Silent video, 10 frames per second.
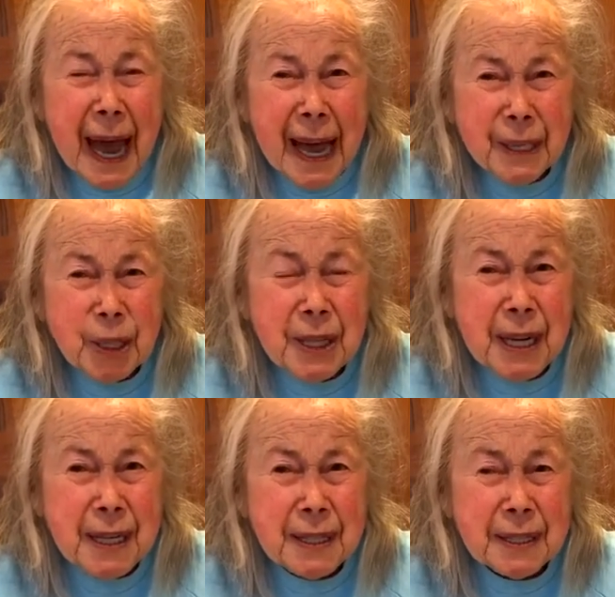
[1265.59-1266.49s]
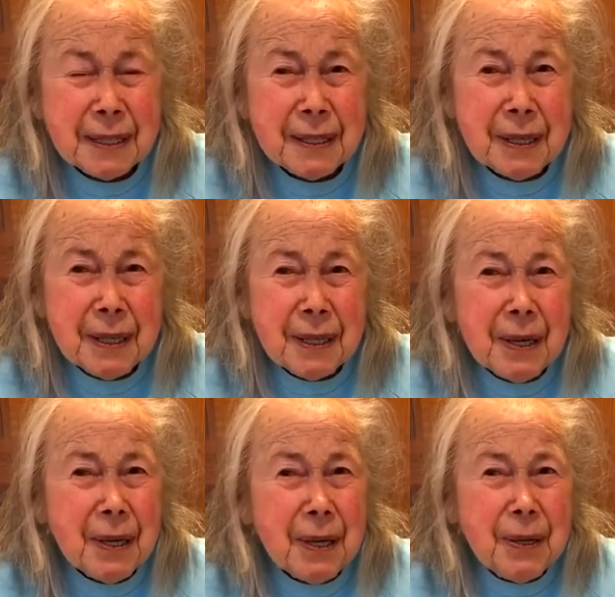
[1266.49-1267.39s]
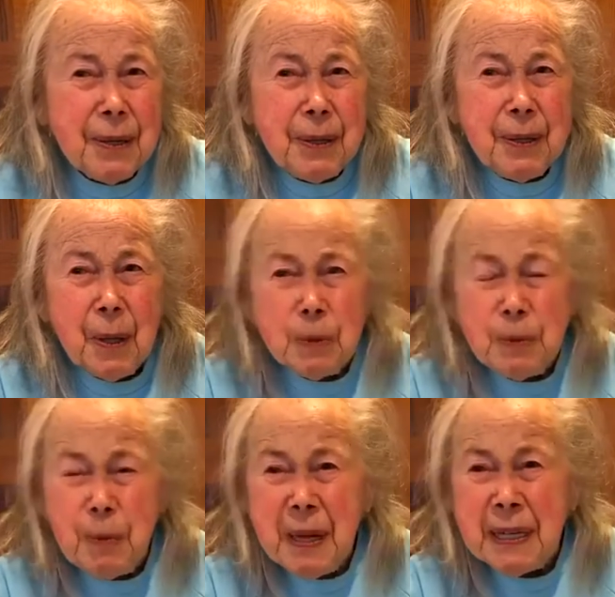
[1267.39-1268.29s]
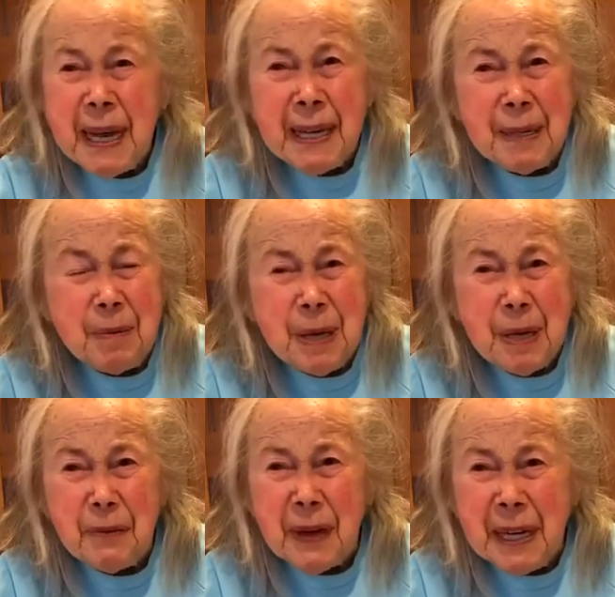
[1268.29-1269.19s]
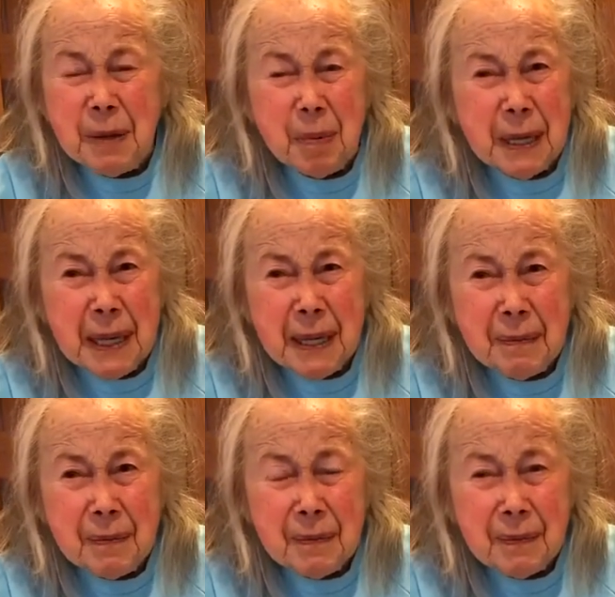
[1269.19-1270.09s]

Action is, don't be an enemy of anybody.